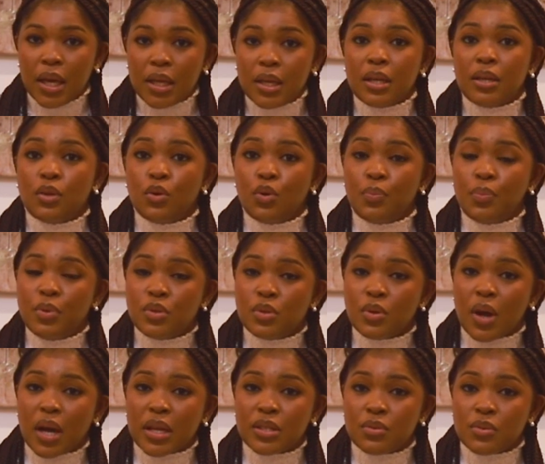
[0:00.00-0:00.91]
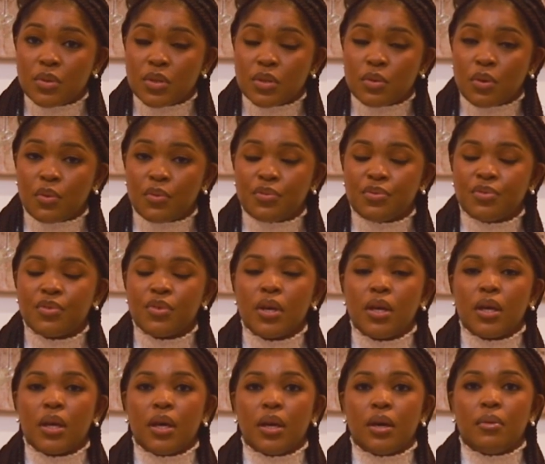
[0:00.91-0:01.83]
and then it will put you at risk of
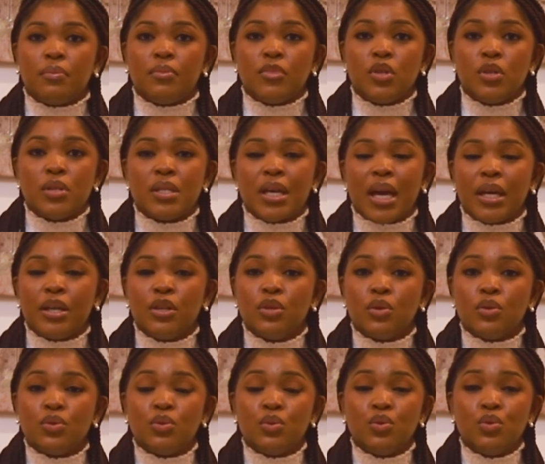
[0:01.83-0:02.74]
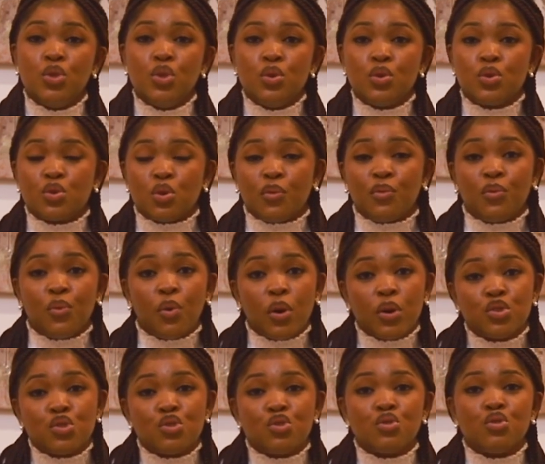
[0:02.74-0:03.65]
UTI, you know, use of
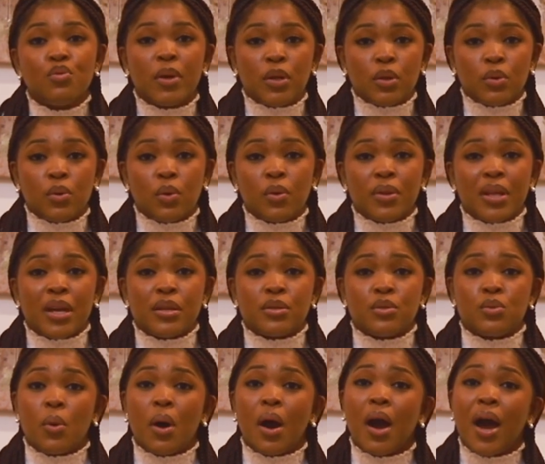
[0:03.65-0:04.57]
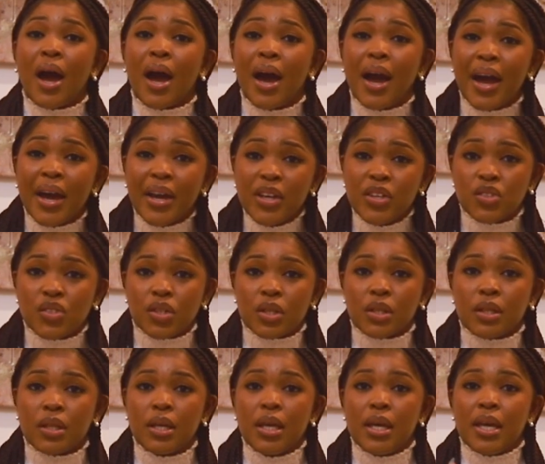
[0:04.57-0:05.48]
washroom and all that. So our
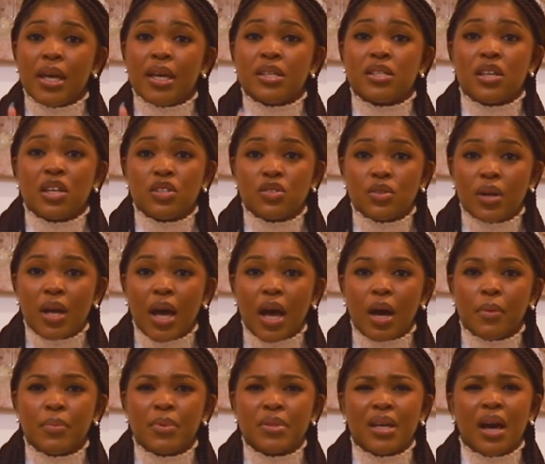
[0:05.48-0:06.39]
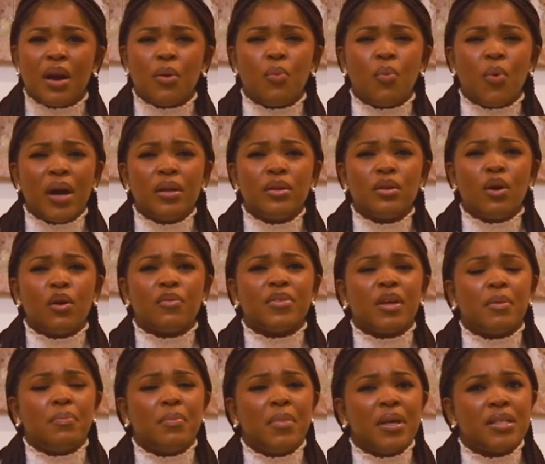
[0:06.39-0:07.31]
hygiene and sexual habits are one of
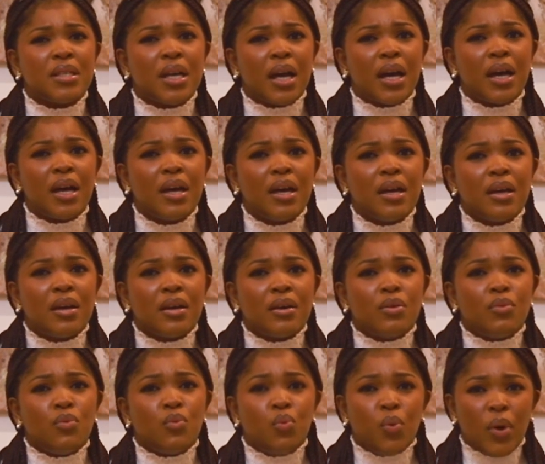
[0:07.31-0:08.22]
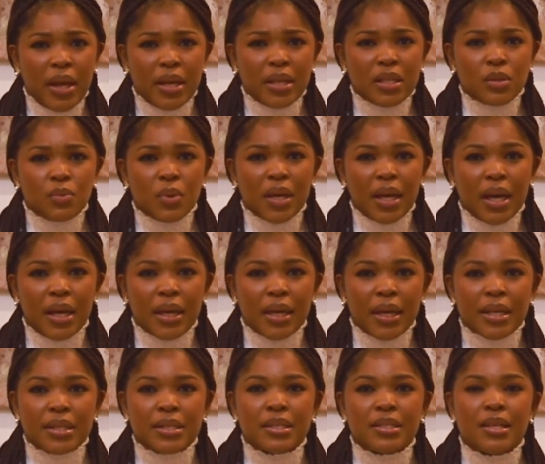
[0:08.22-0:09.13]
the major ways we can
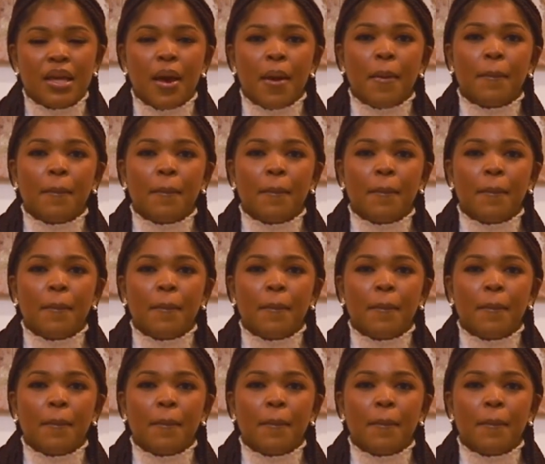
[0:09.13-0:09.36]
get it.